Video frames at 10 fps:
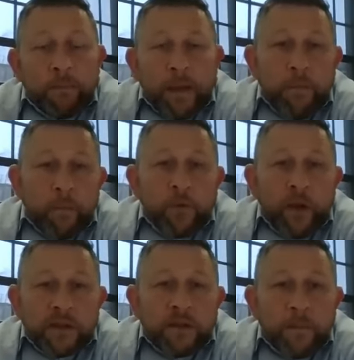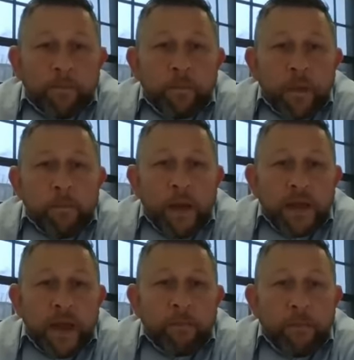Um, all those
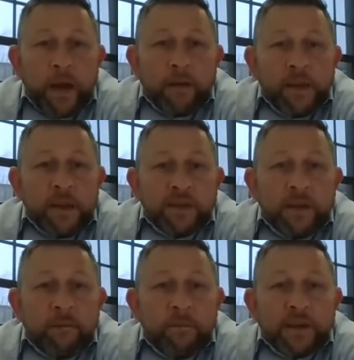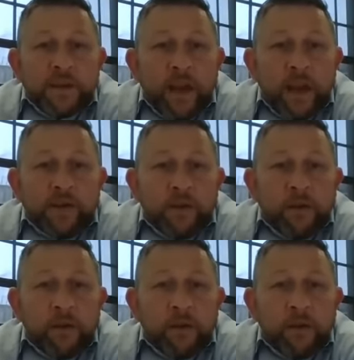make up part of the incident investigation,